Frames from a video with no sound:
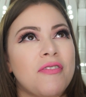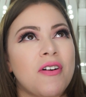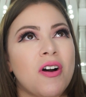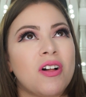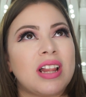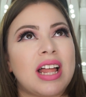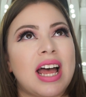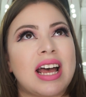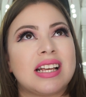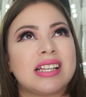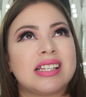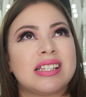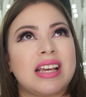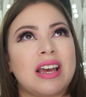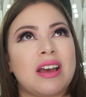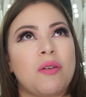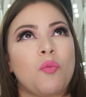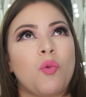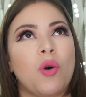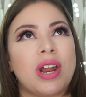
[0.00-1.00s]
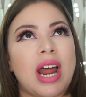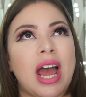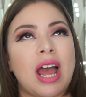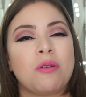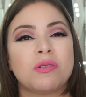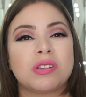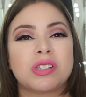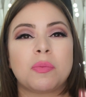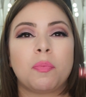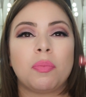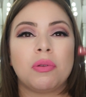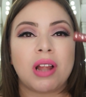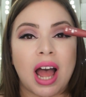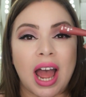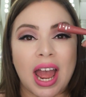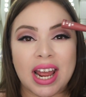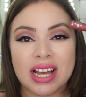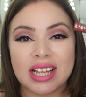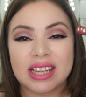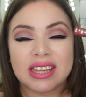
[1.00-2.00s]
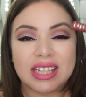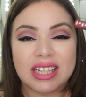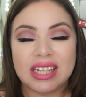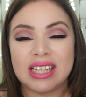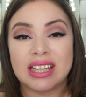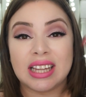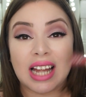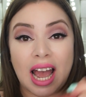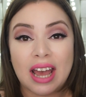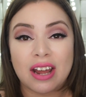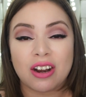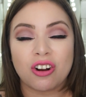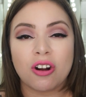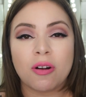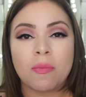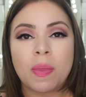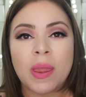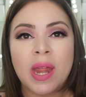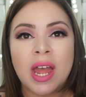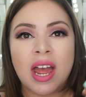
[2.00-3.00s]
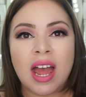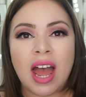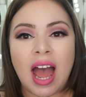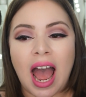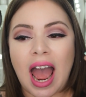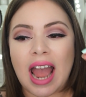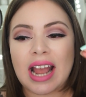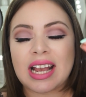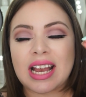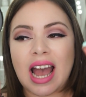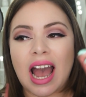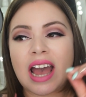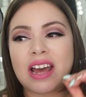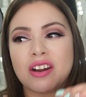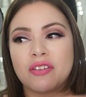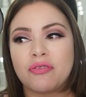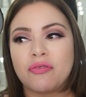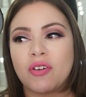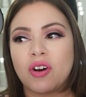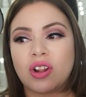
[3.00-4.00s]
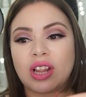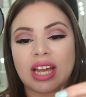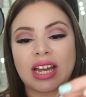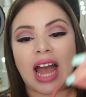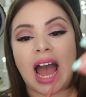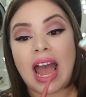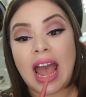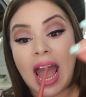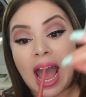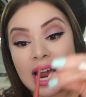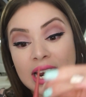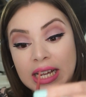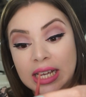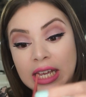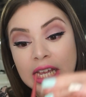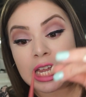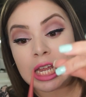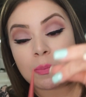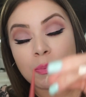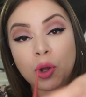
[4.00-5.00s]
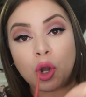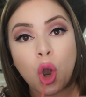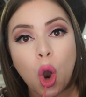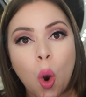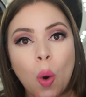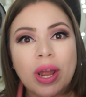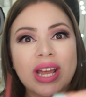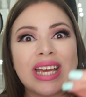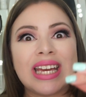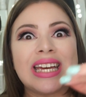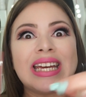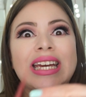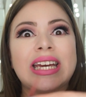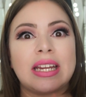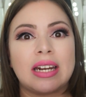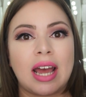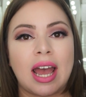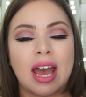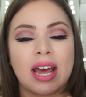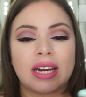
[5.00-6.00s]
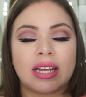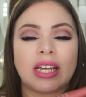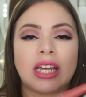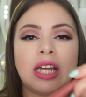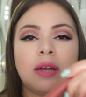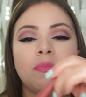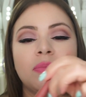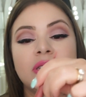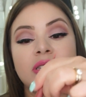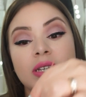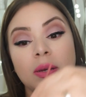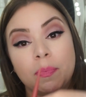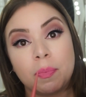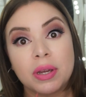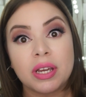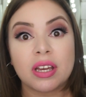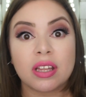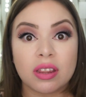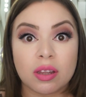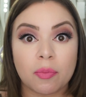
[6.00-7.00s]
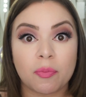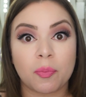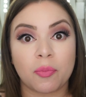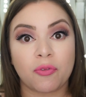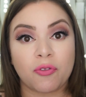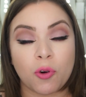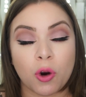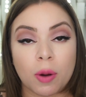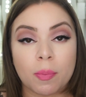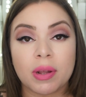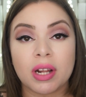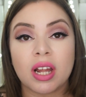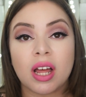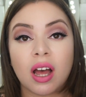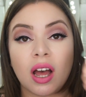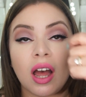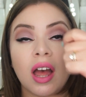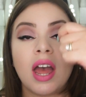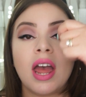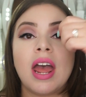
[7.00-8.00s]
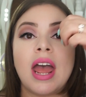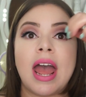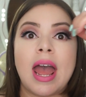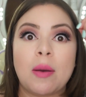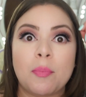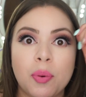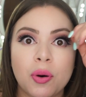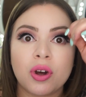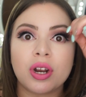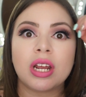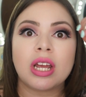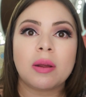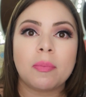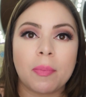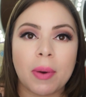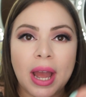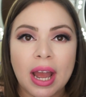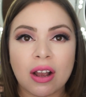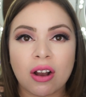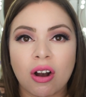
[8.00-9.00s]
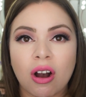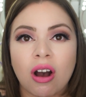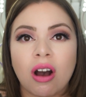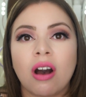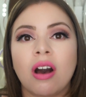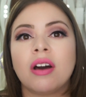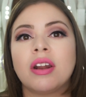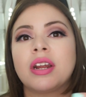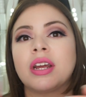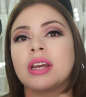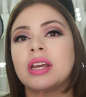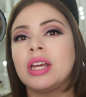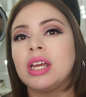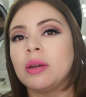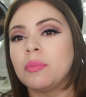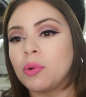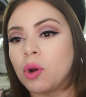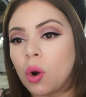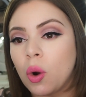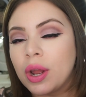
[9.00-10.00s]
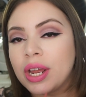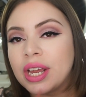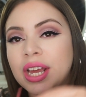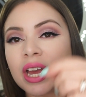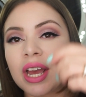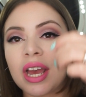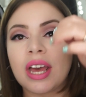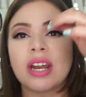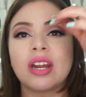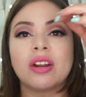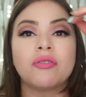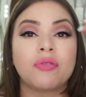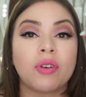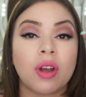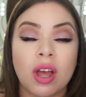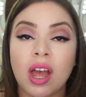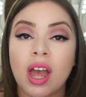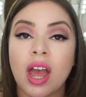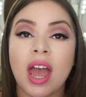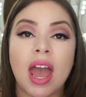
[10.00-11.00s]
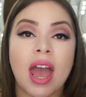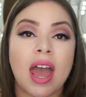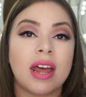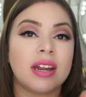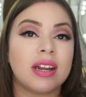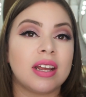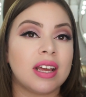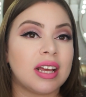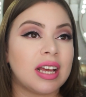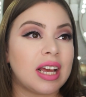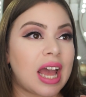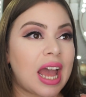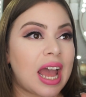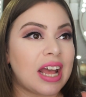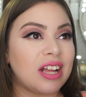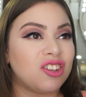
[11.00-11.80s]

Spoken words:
of felt as when I was applying the liner, I kind of felt like I had to keep going in. I had to keep dipping in the formula and putting it back on and keep going in. I